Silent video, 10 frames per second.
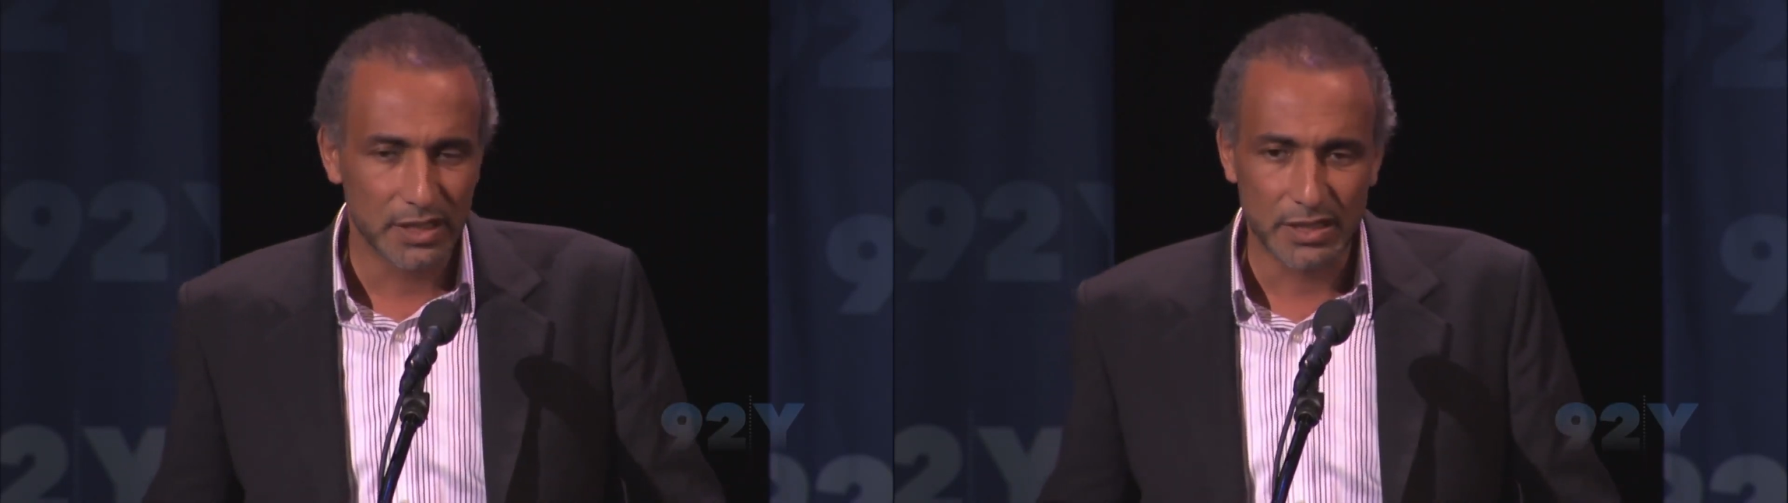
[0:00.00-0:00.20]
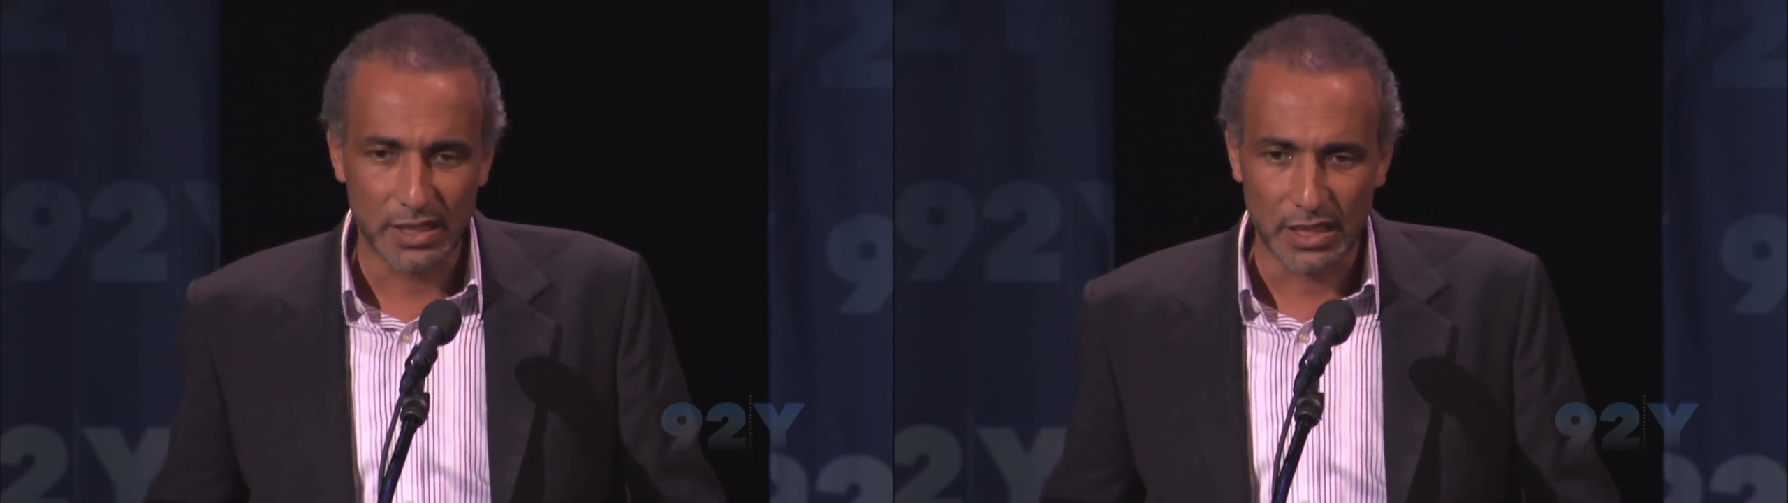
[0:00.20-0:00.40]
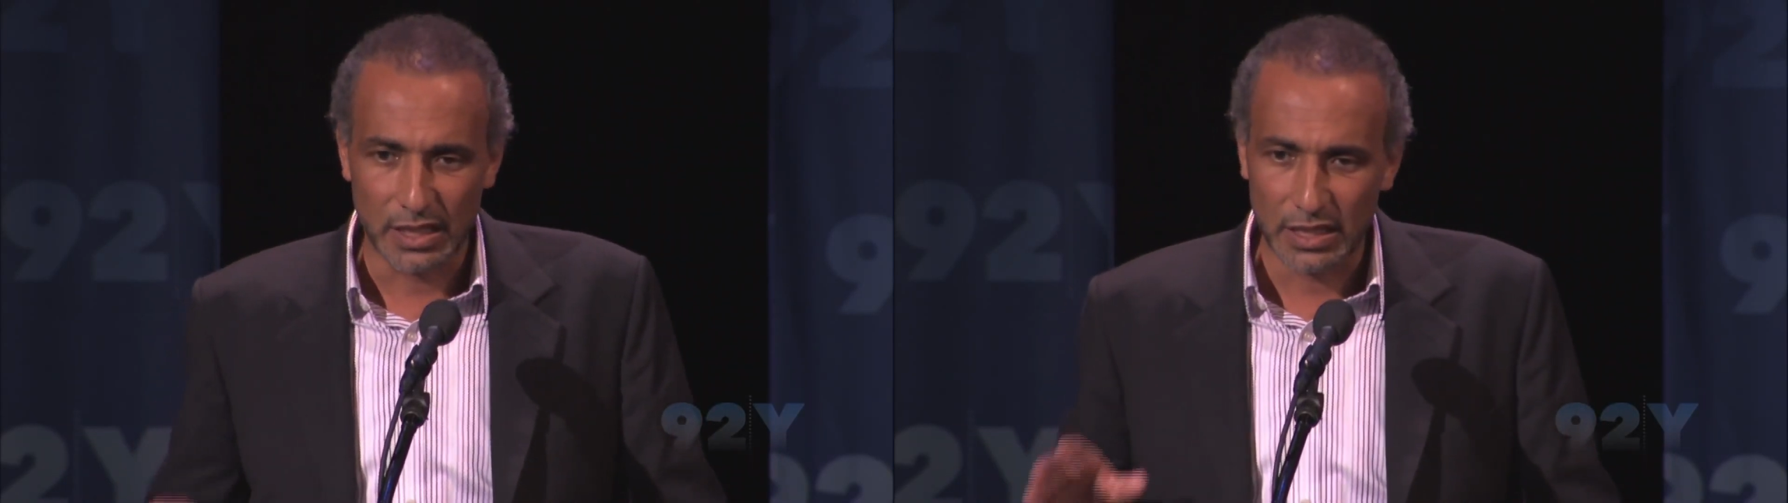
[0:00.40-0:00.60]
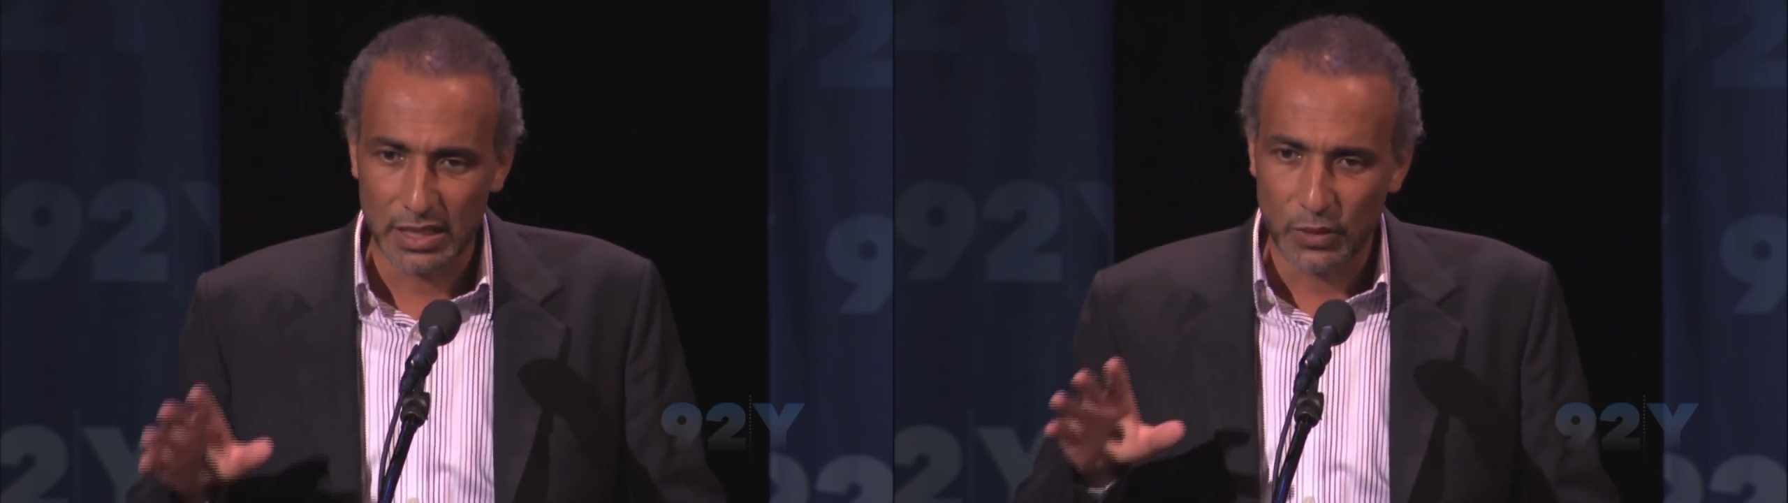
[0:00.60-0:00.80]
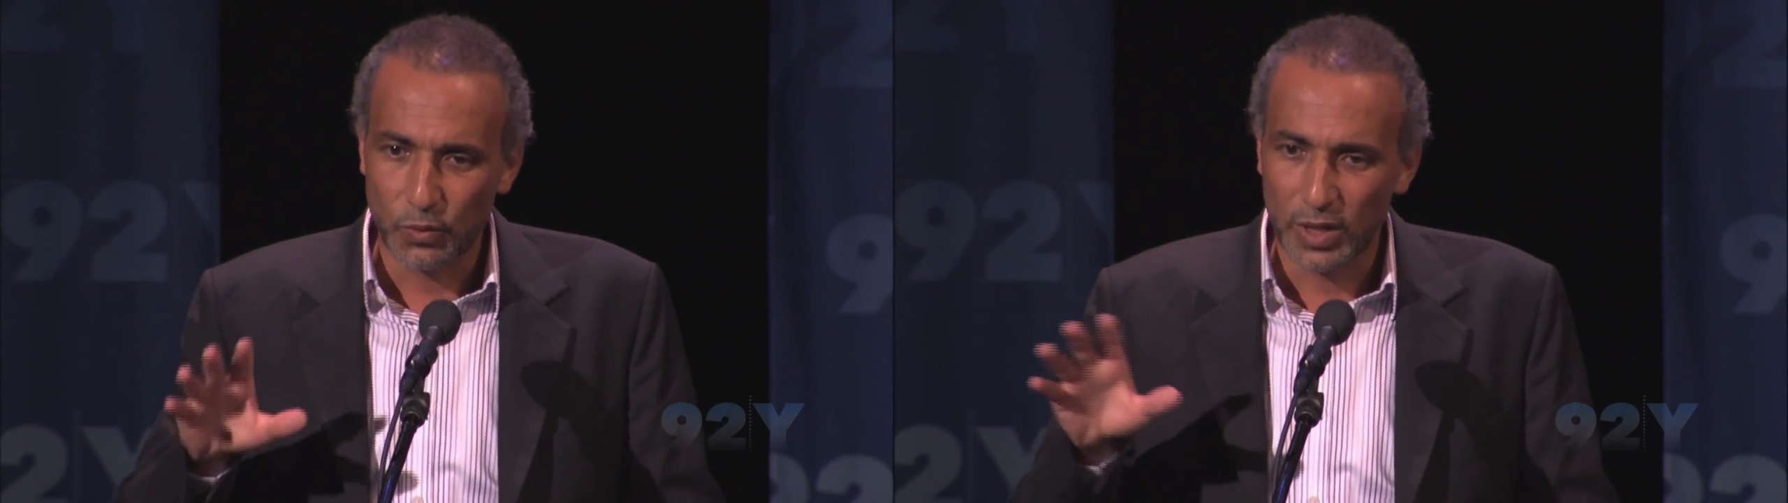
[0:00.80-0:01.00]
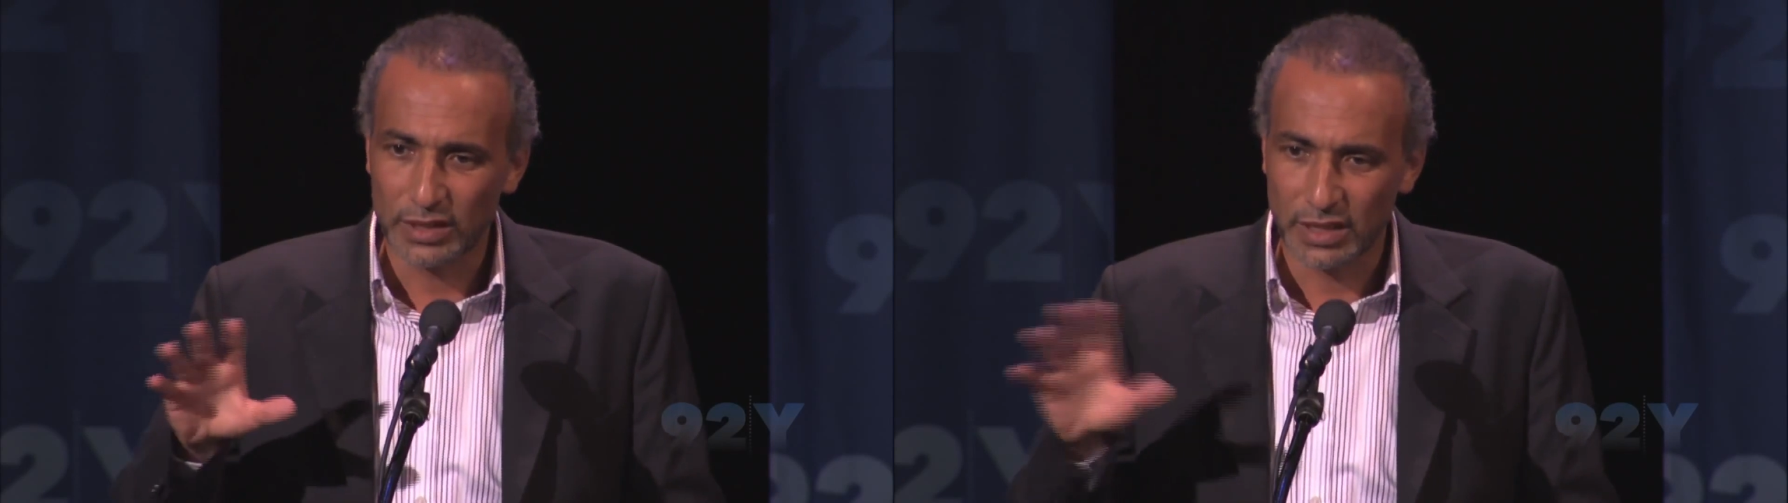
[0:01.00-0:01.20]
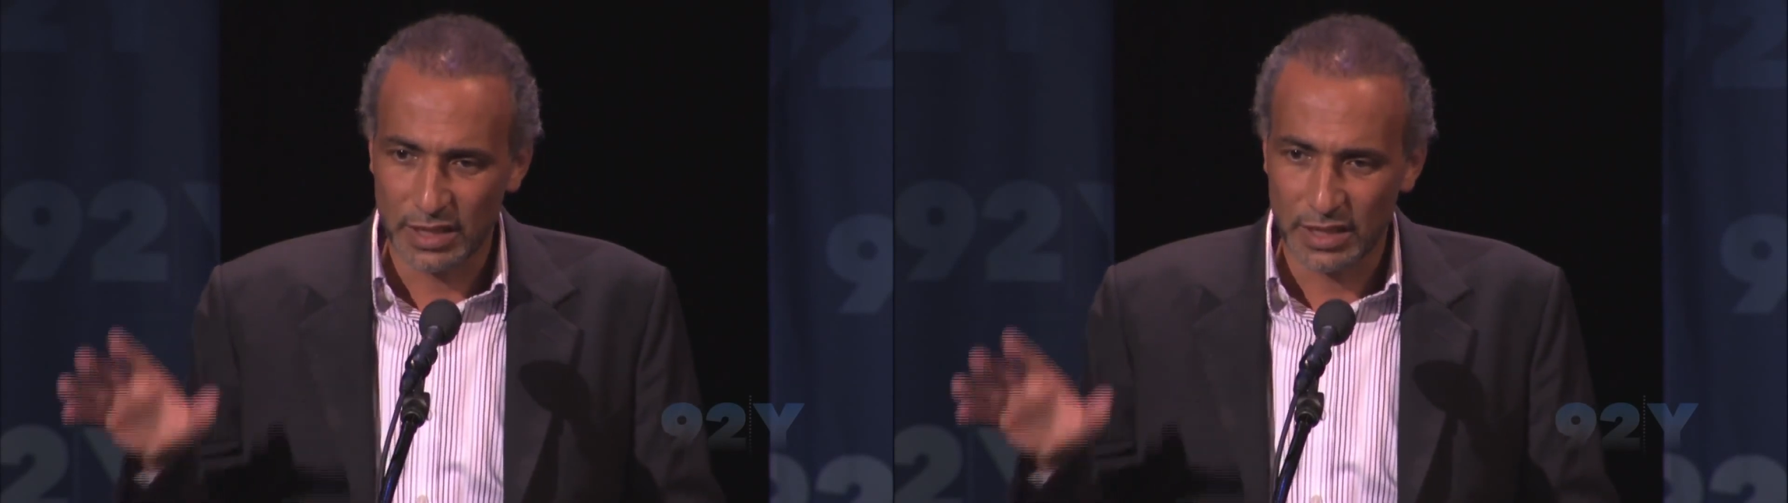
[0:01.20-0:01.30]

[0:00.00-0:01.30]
take what